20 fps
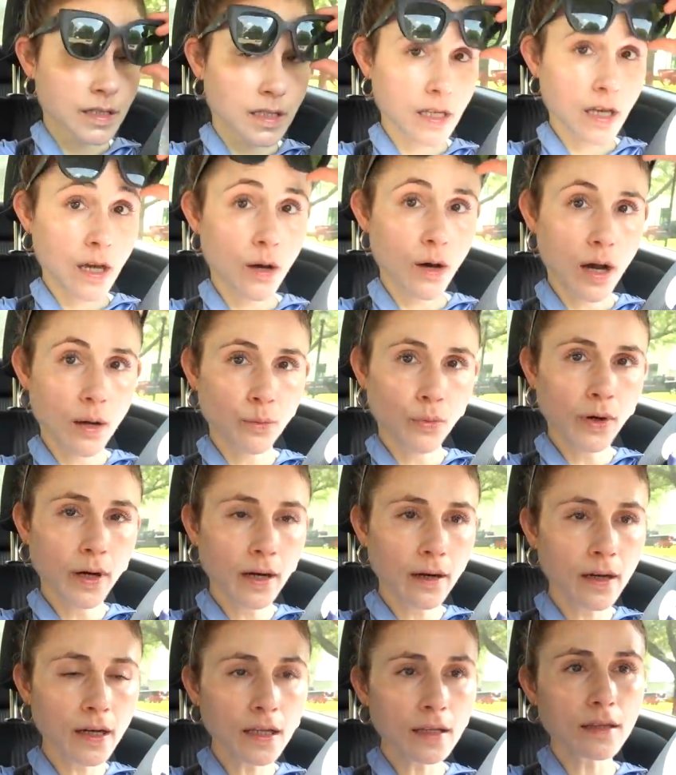So I'm
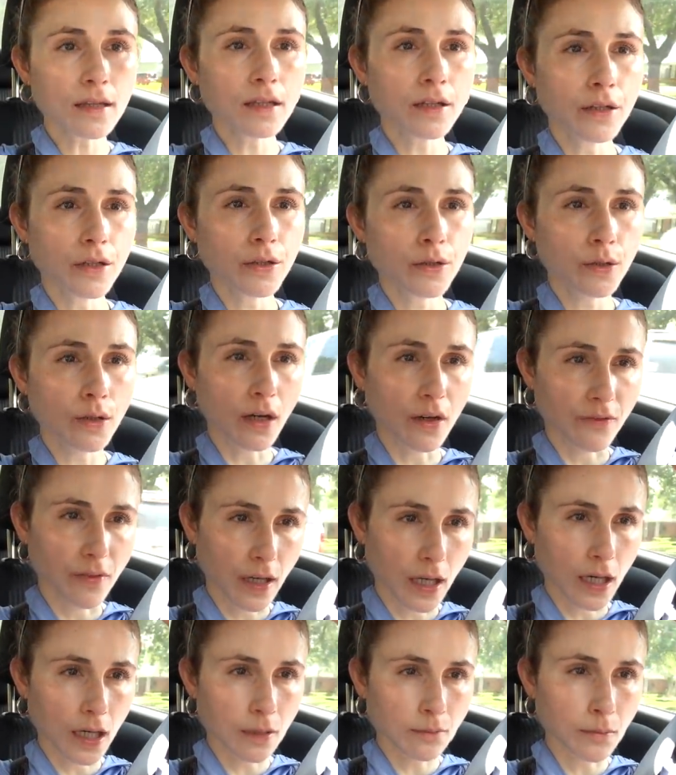wearing the new
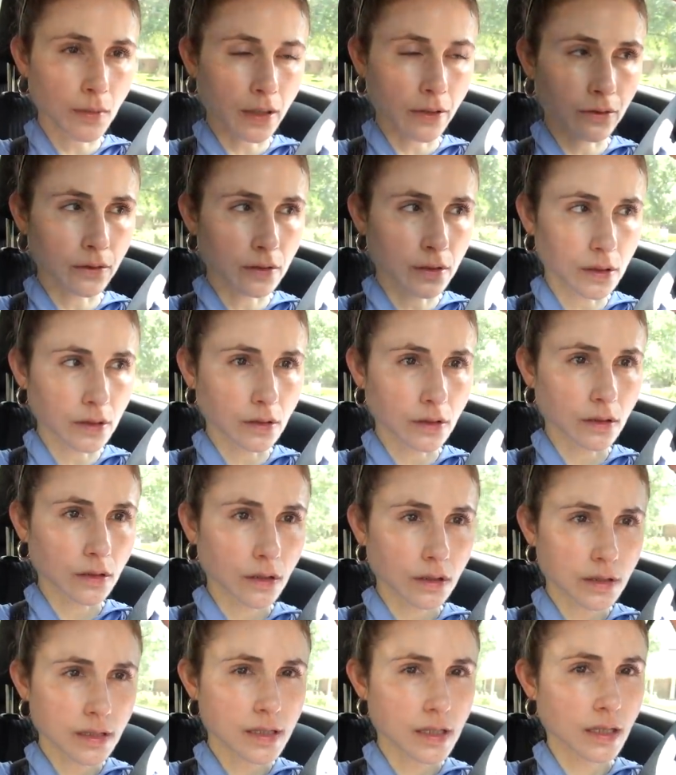Avene
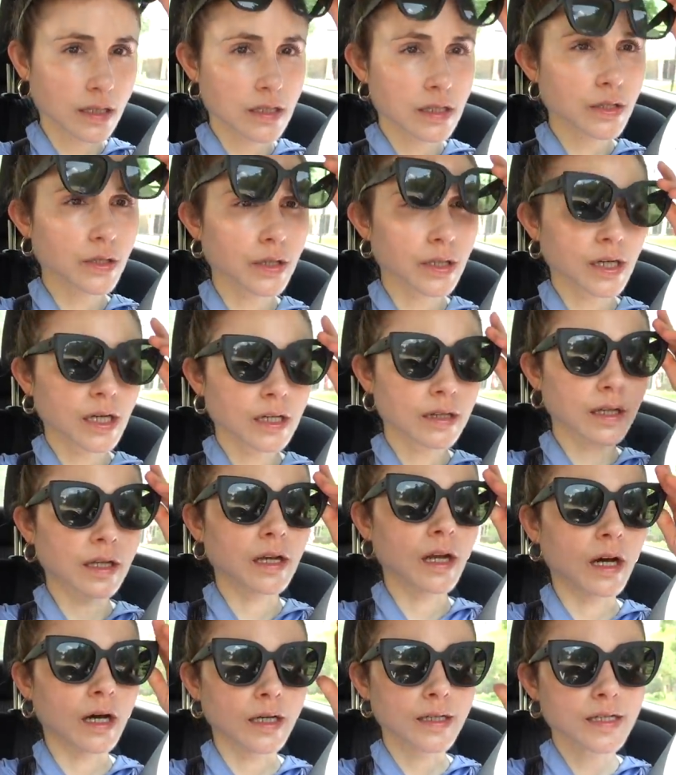Mineral sunscreen, the
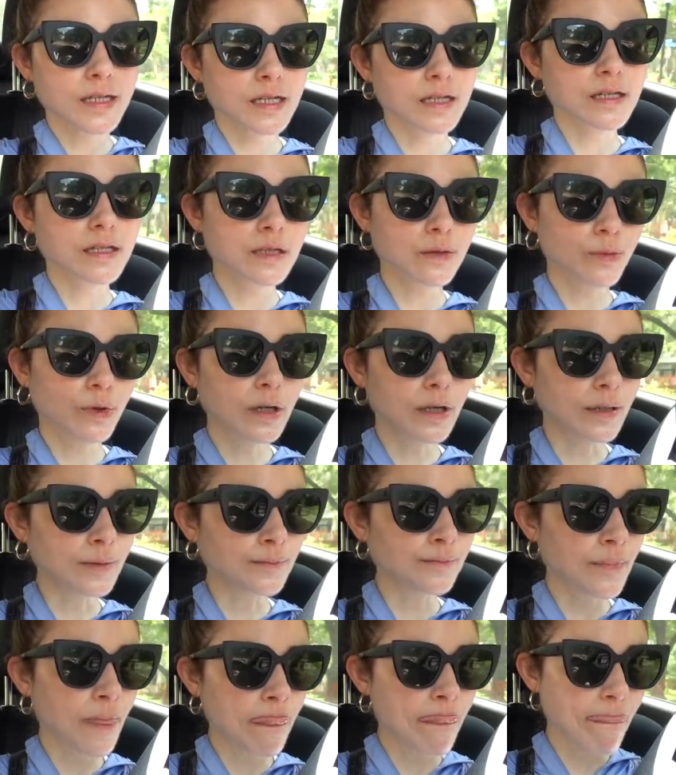non-tinted
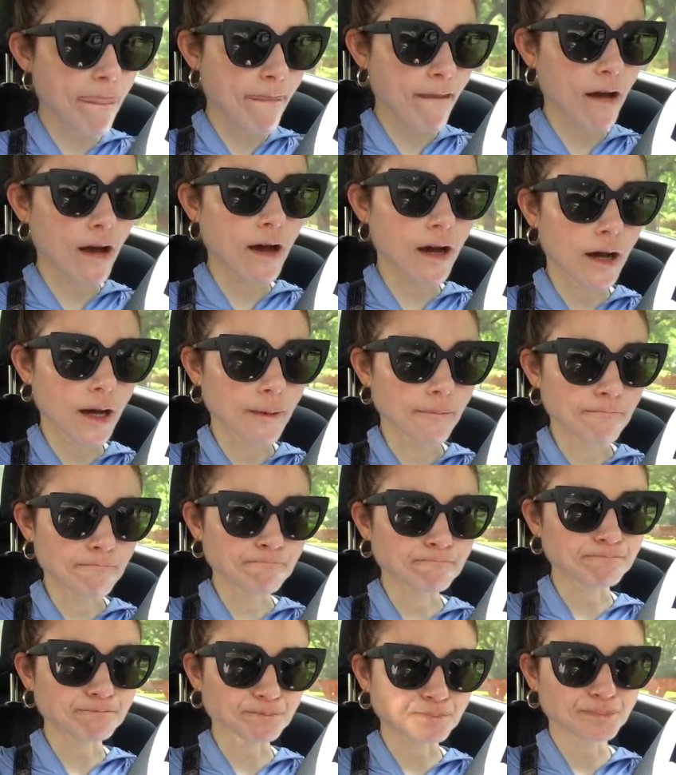one.
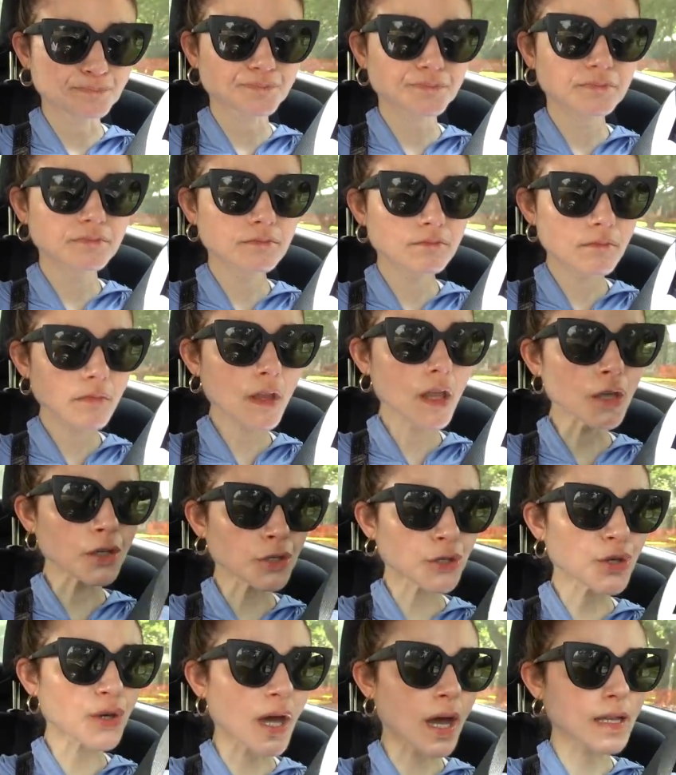
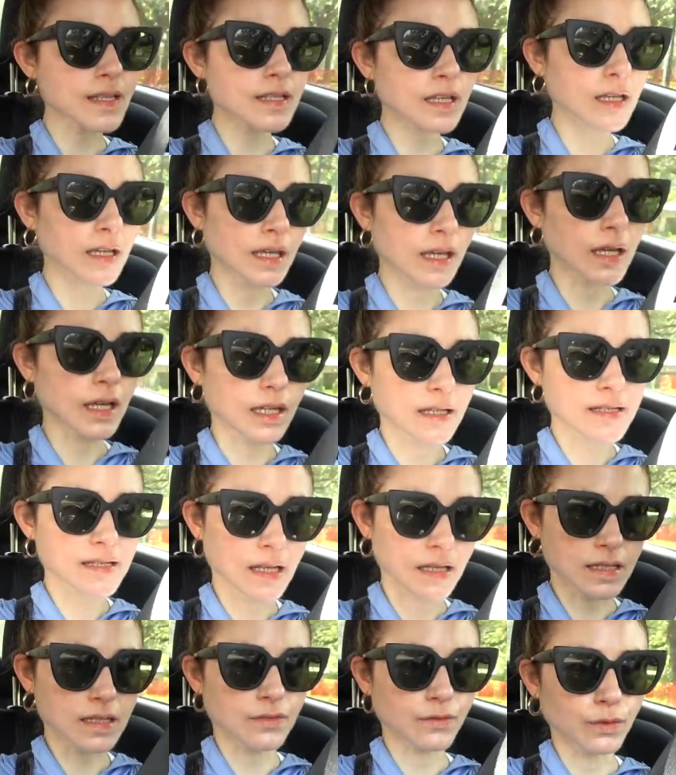Um, you guys can get a
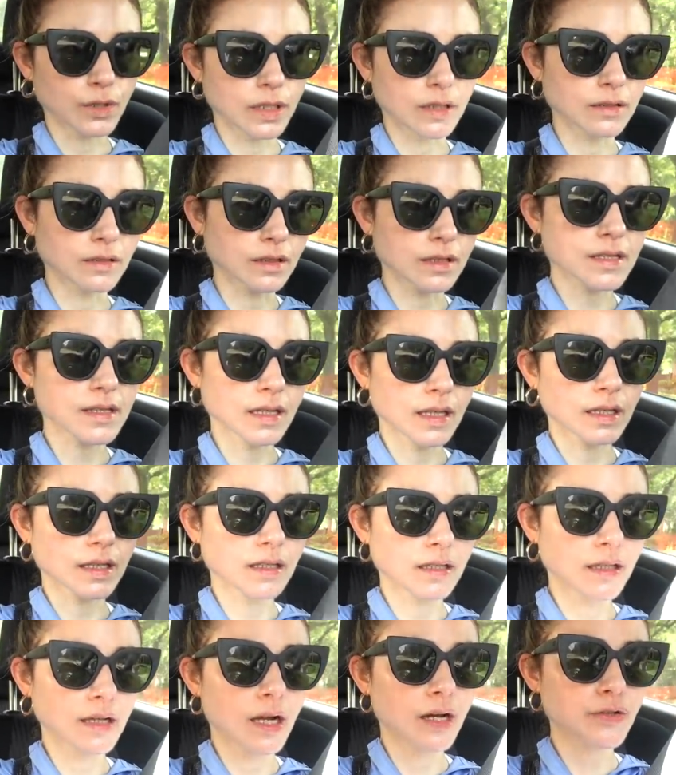sense of what it looks like
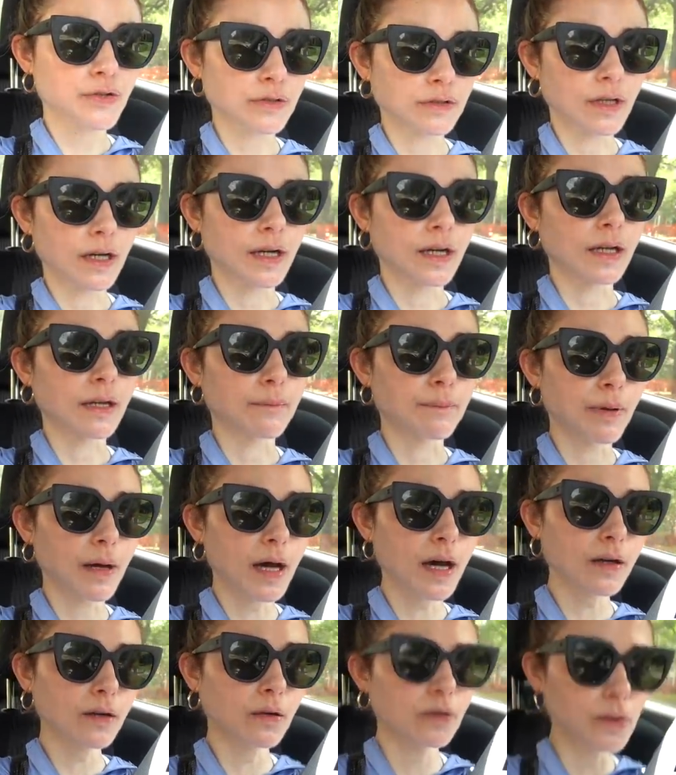in natural lighting.
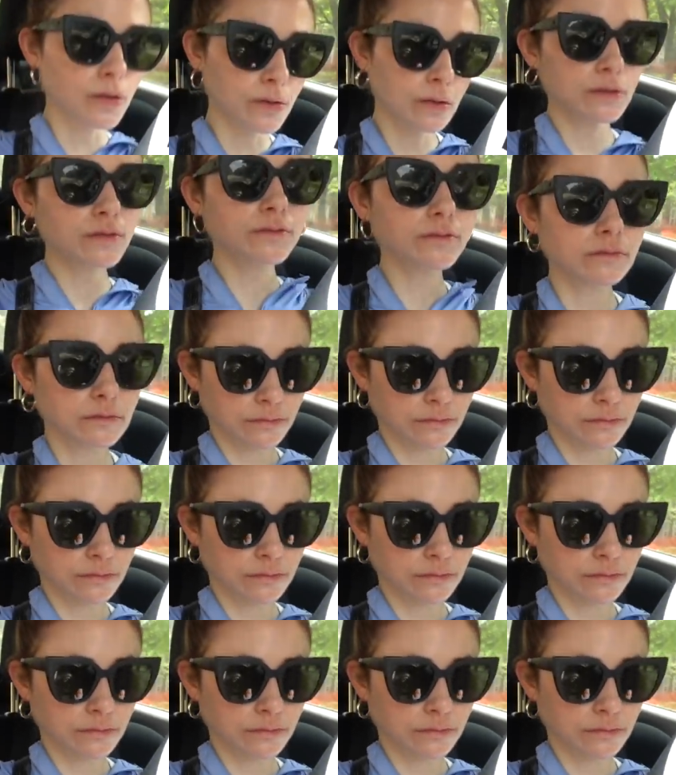Pothole,